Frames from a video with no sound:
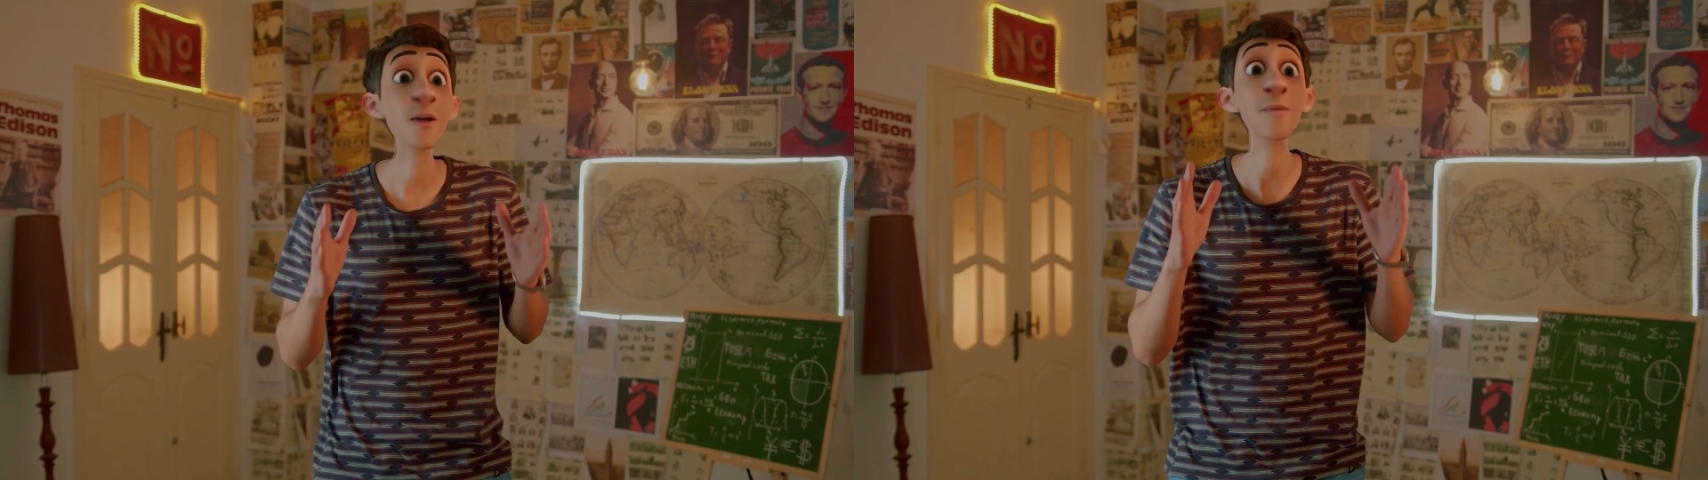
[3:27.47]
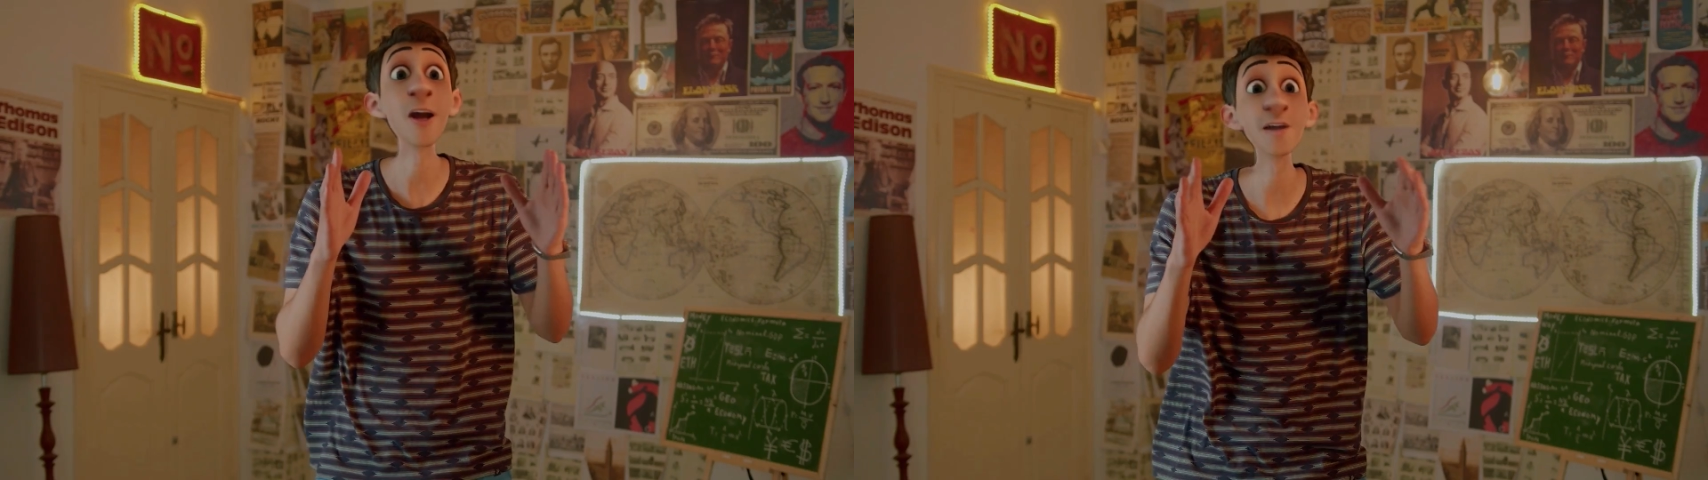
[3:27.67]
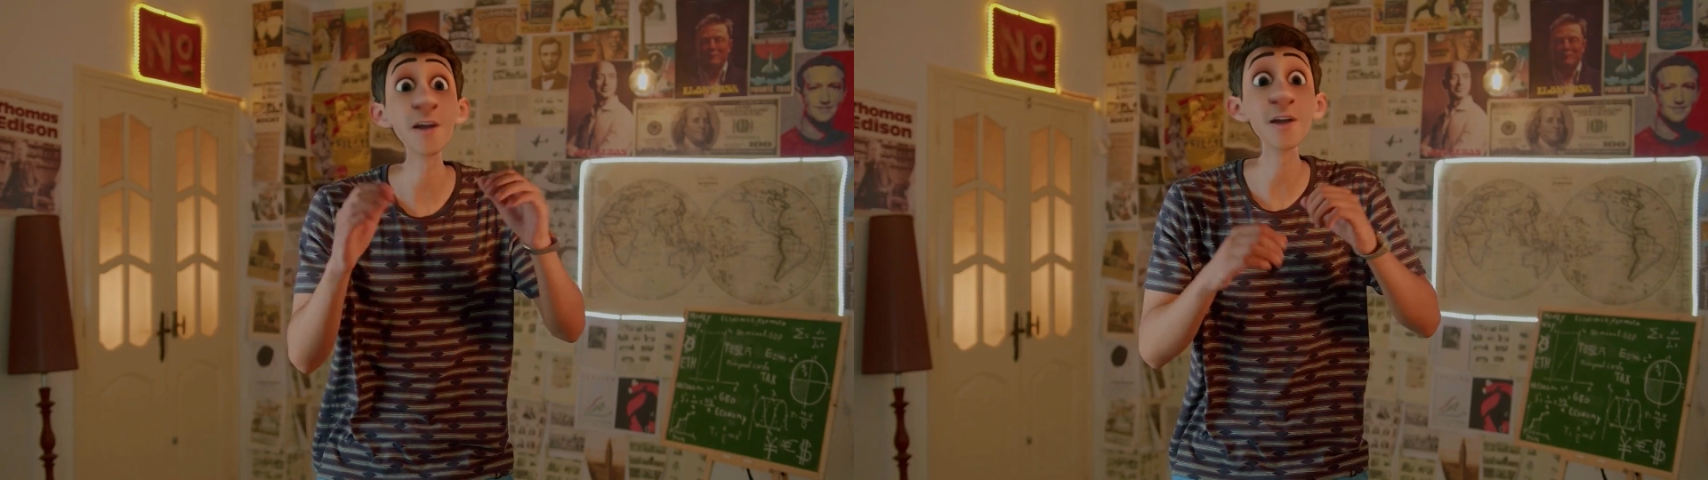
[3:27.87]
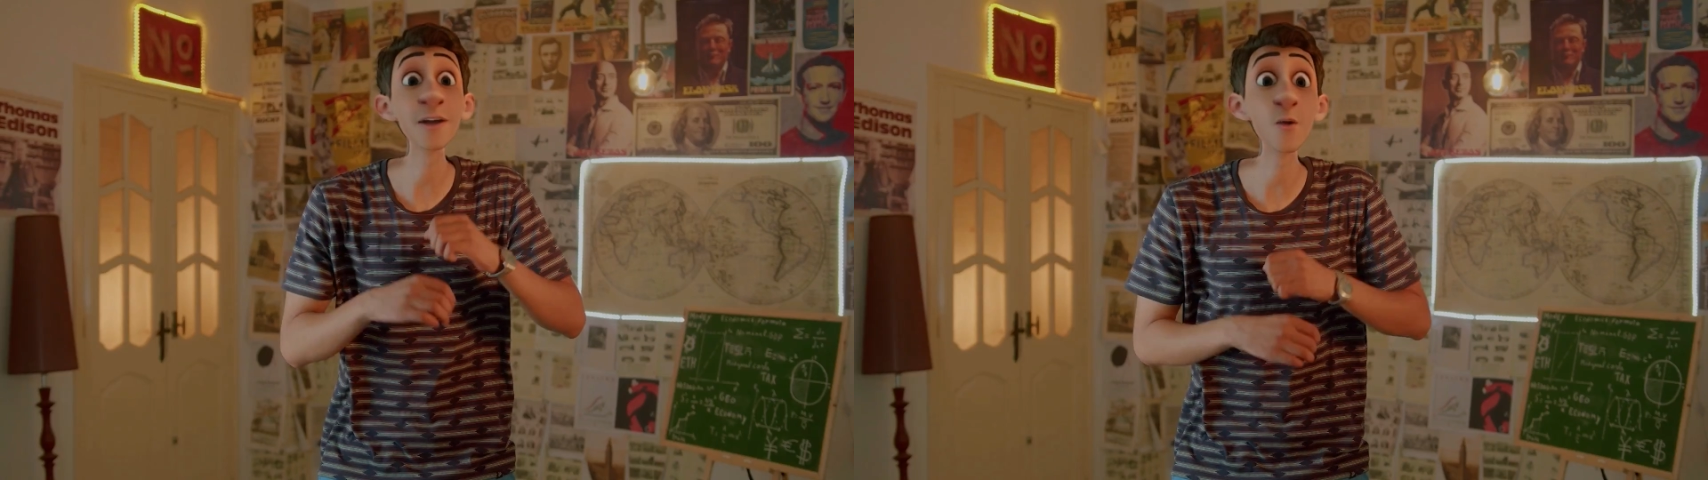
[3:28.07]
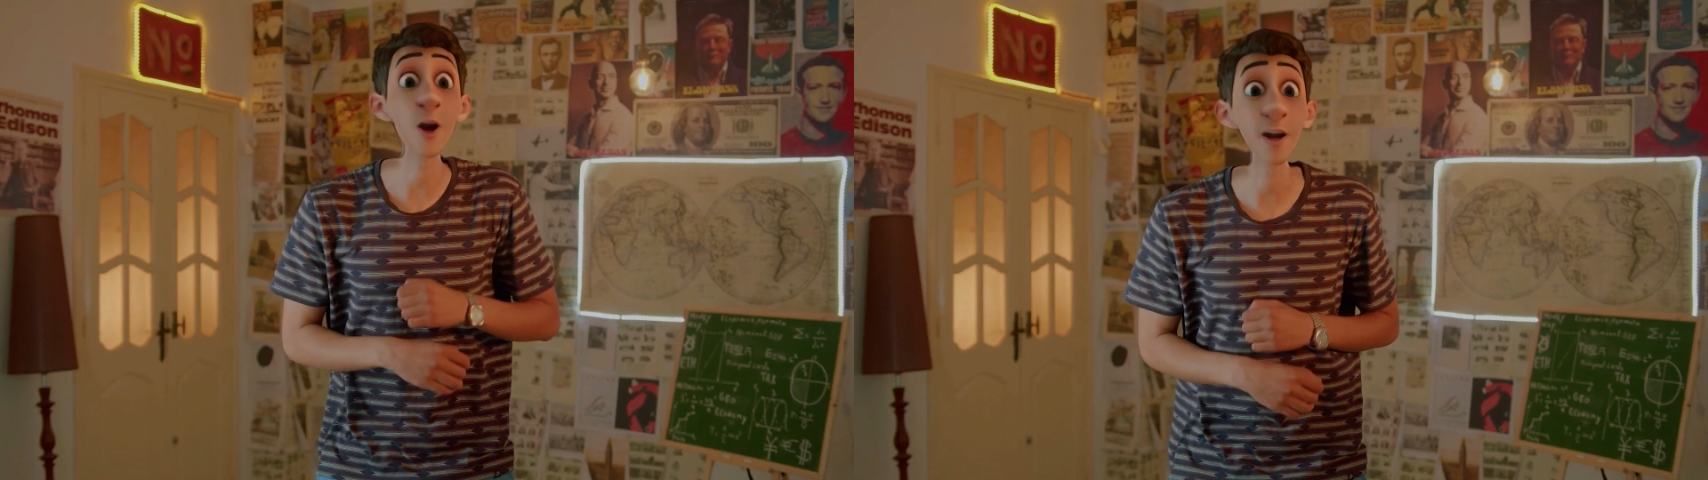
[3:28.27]
the
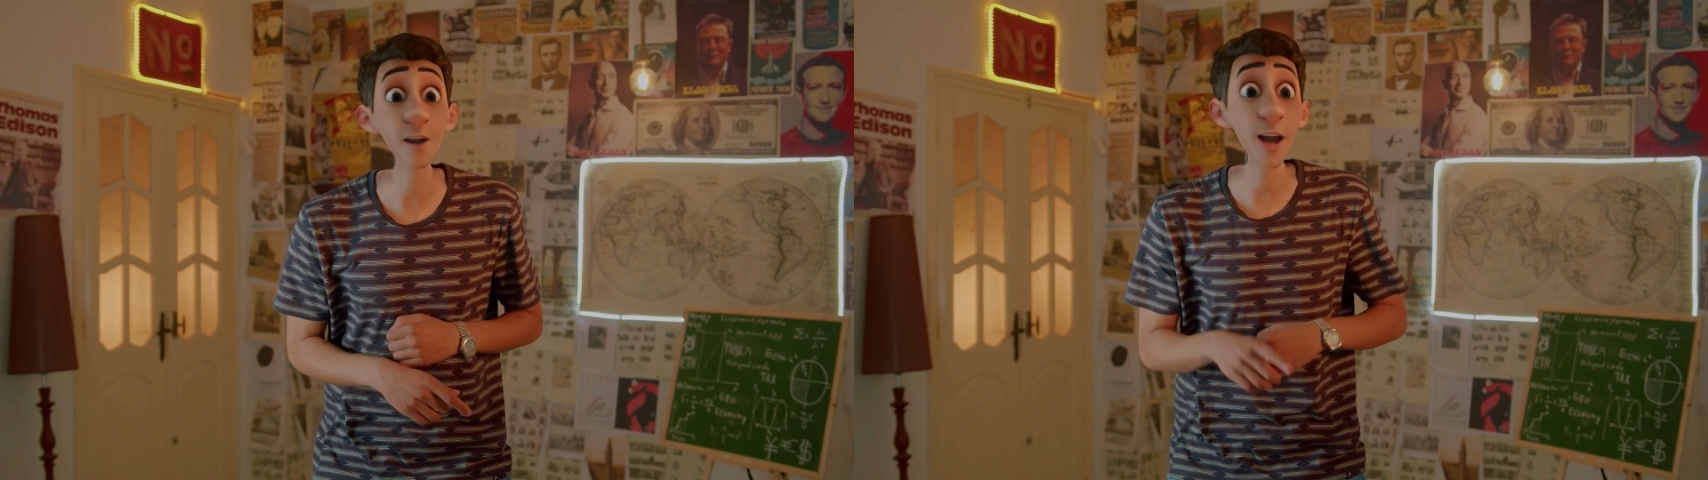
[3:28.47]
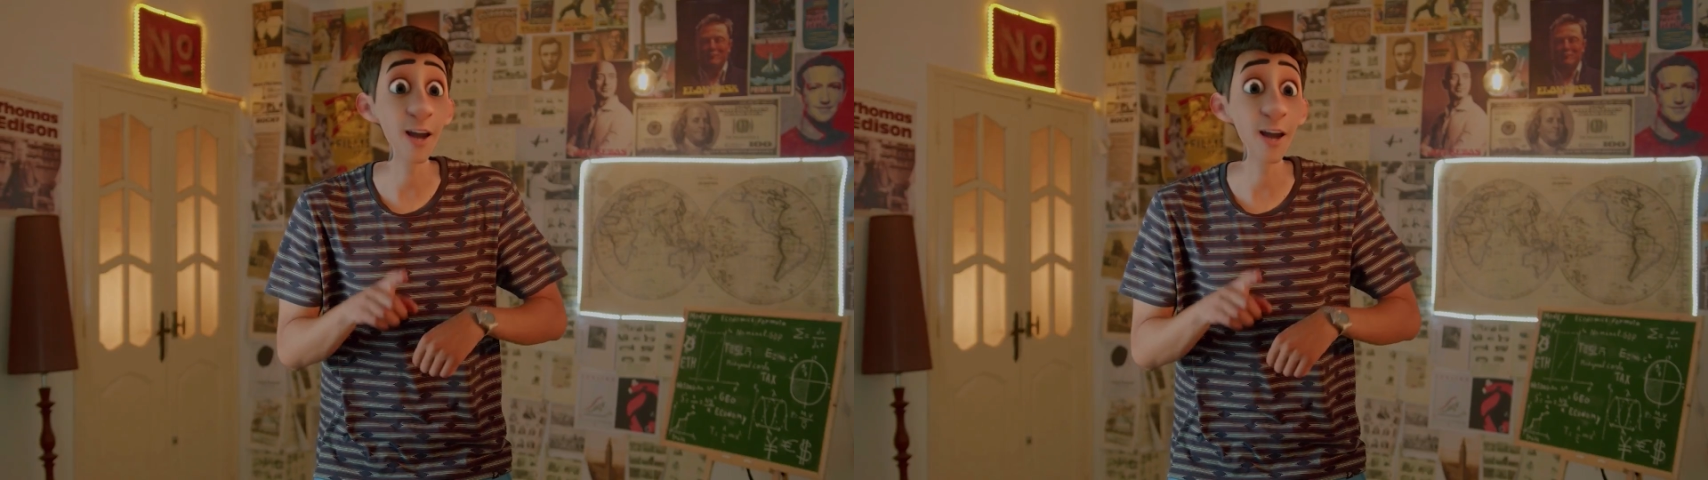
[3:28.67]
process requires